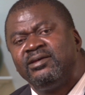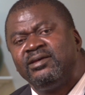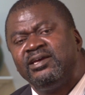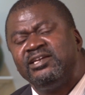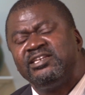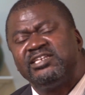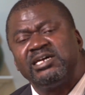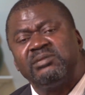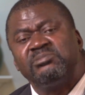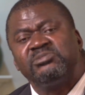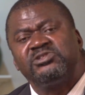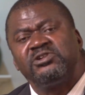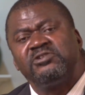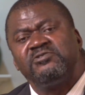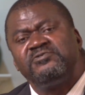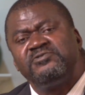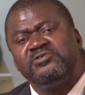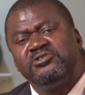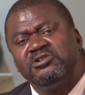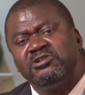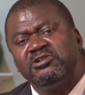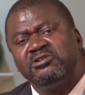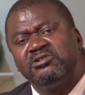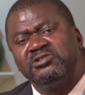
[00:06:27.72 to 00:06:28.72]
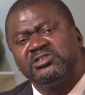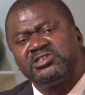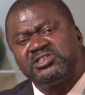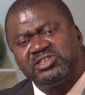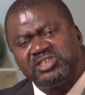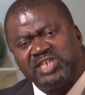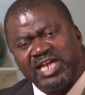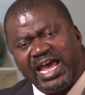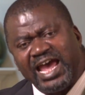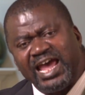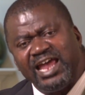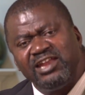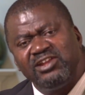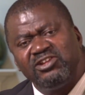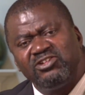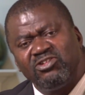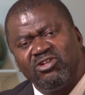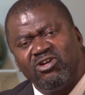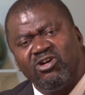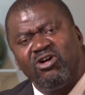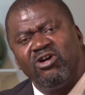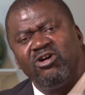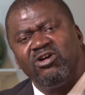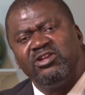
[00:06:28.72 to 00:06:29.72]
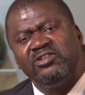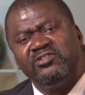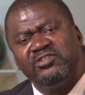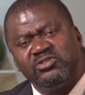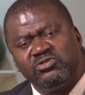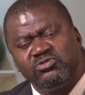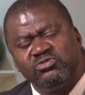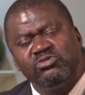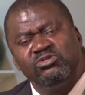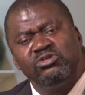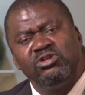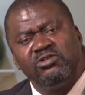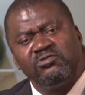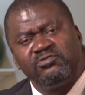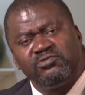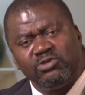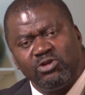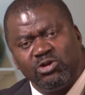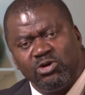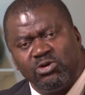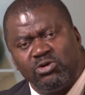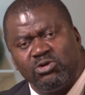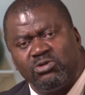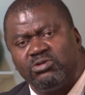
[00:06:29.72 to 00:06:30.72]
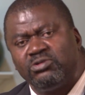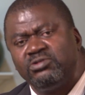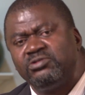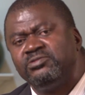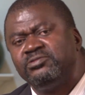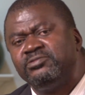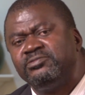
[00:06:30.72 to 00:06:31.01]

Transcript: in terms of your stand on the rule of law.